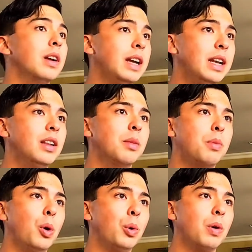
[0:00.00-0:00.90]
in the
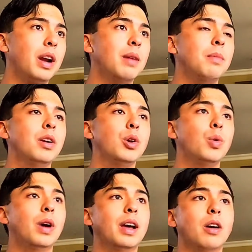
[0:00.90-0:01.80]
program and who
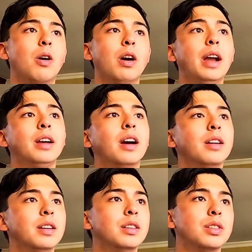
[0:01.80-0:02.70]
had already
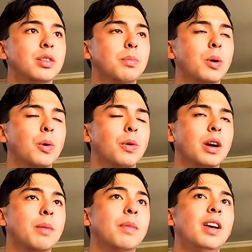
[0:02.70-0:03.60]
gotten into the
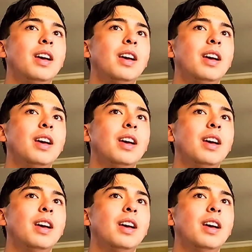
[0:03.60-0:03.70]
program